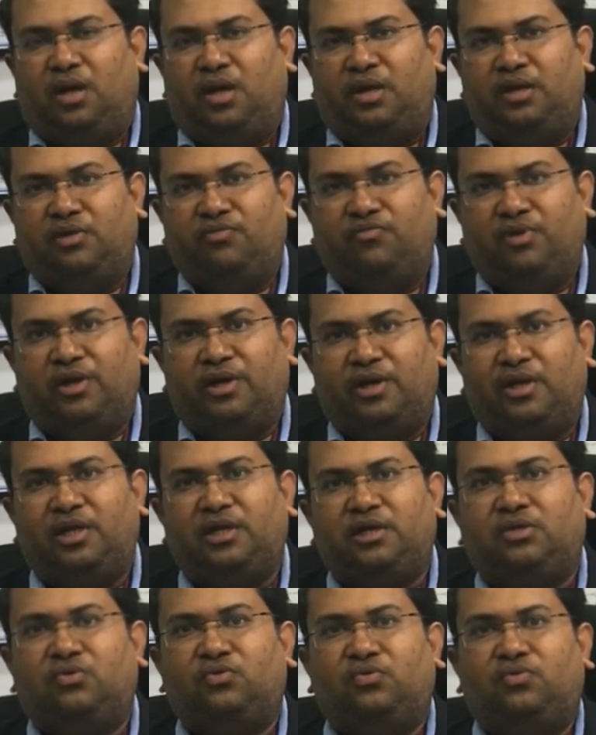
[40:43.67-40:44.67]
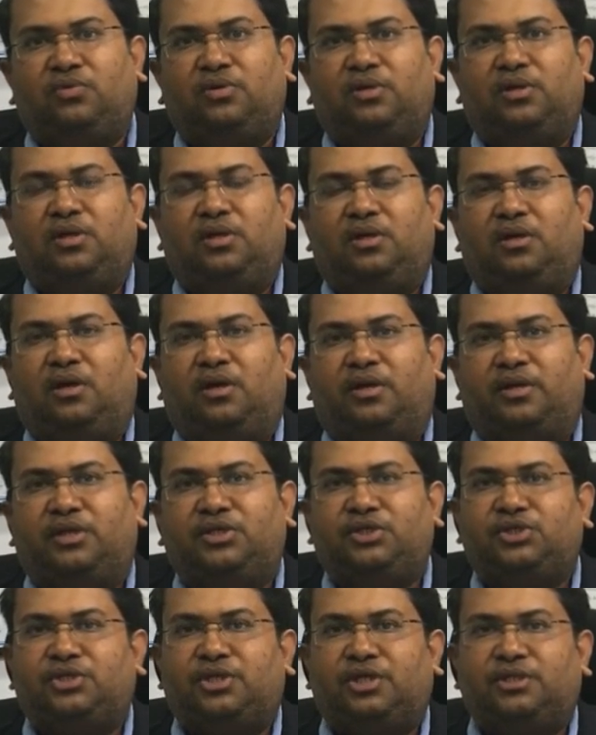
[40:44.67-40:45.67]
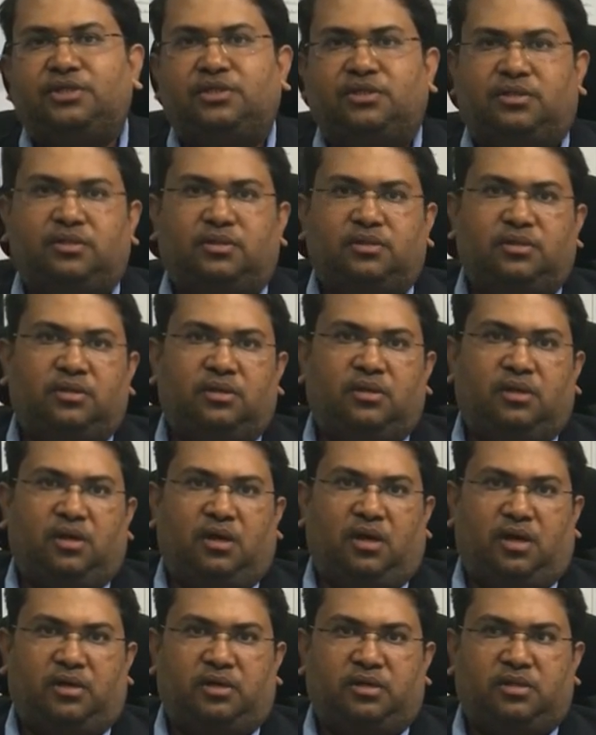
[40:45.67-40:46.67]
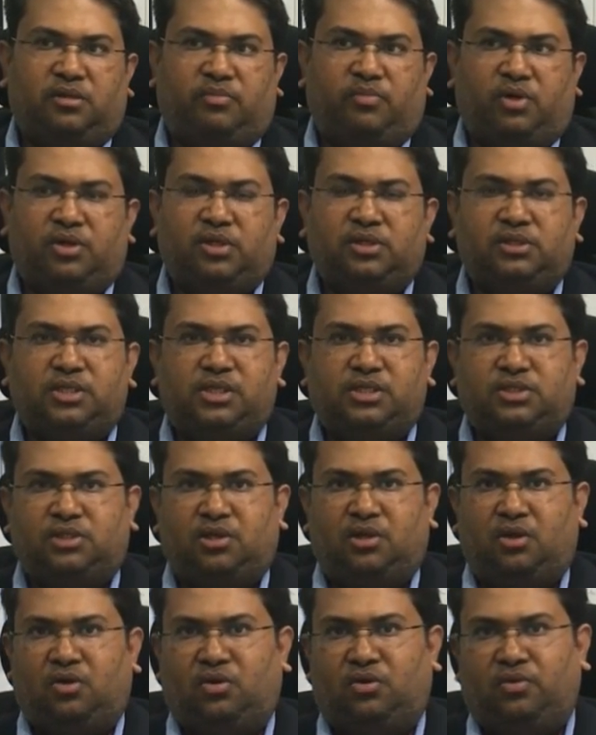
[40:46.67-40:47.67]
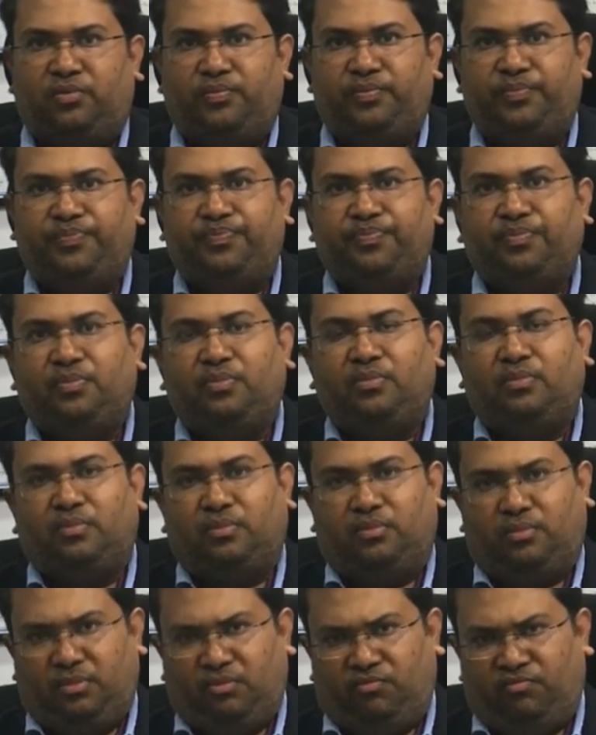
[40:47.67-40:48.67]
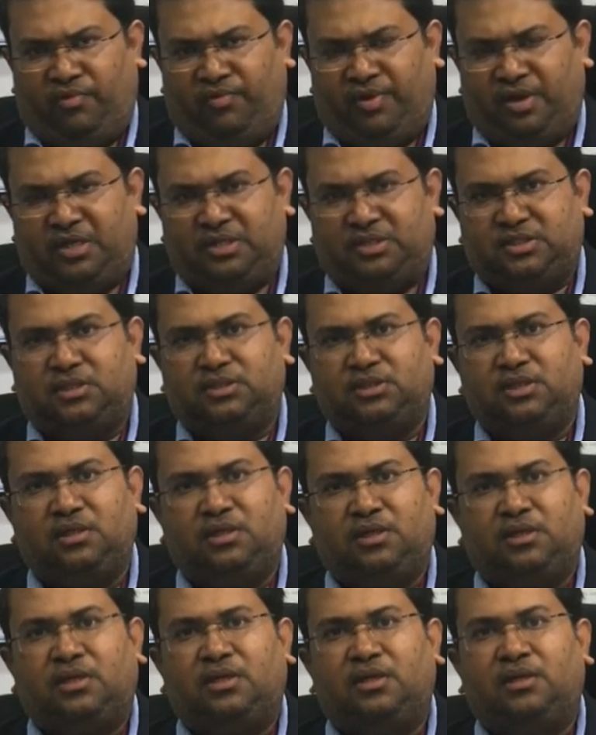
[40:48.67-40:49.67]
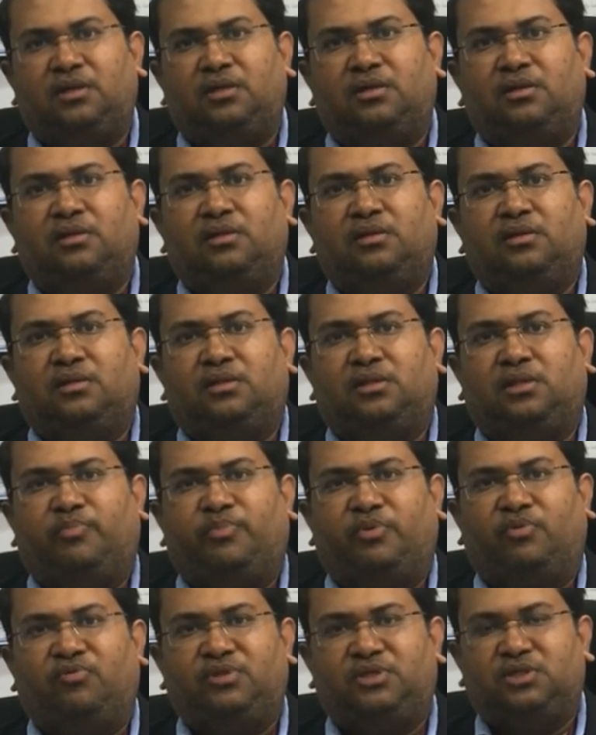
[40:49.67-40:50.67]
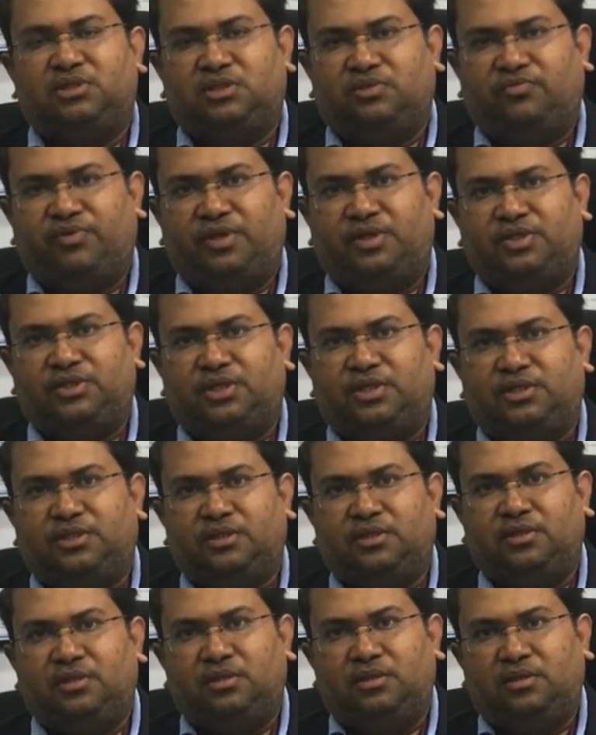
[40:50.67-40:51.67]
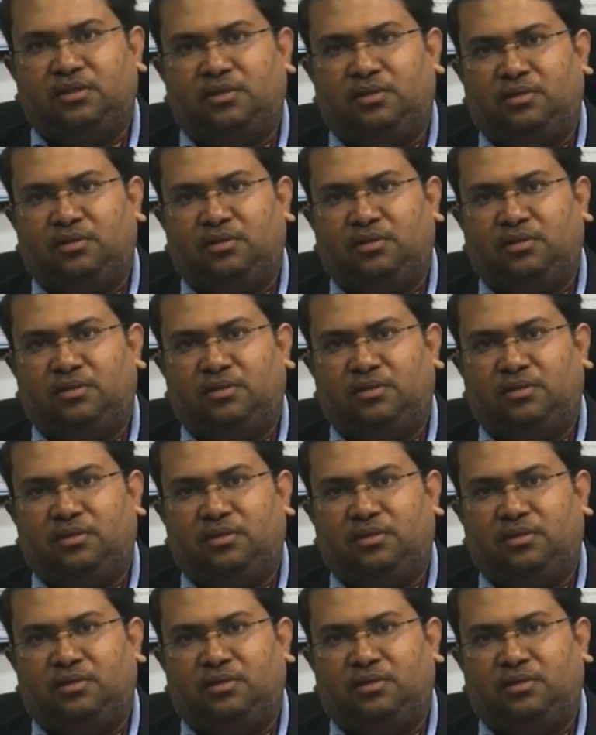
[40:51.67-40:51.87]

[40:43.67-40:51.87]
and it will relate to registration under the model GST law. We will discuss in detail the provisions of registration